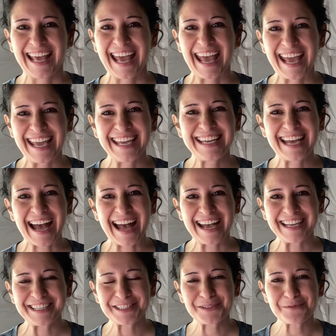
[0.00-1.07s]
Hey
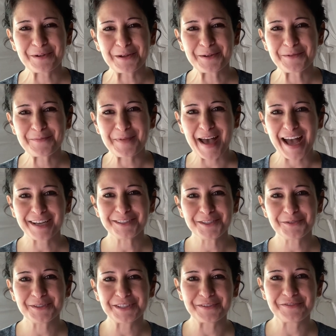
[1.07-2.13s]
guys, welcome back
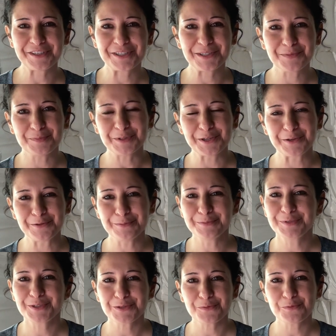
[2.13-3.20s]
to Olivia's
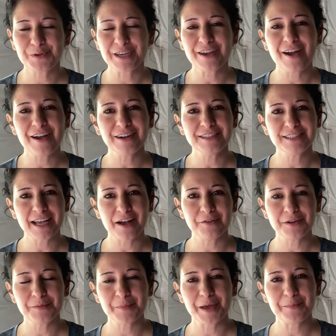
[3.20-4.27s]
Blooms. We are
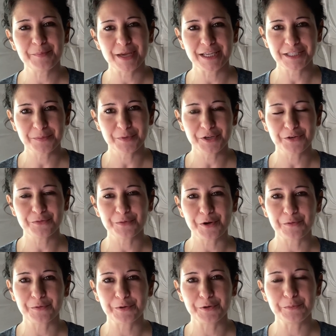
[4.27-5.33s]
down in my basement
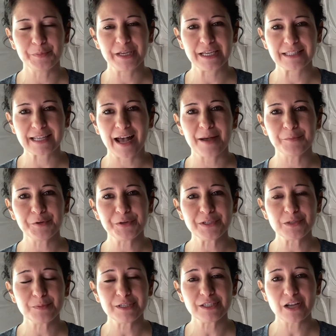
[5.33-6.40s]
grow room because I'm
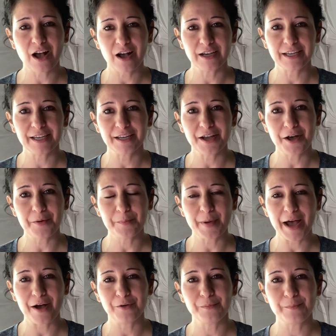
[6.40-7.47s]
going to be talking
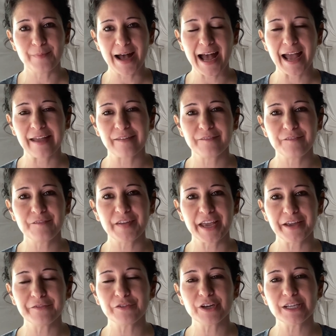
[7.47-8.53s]
about my
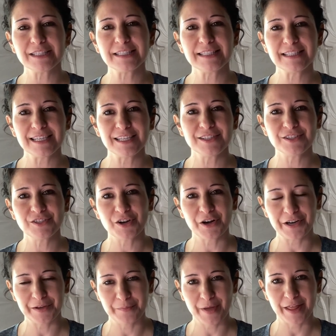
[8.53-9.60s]
favorite seed
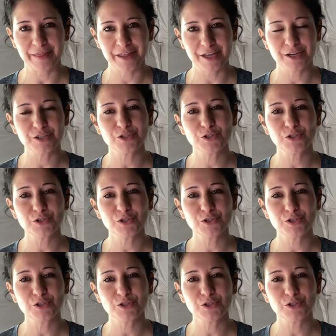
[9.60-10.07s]
starting method,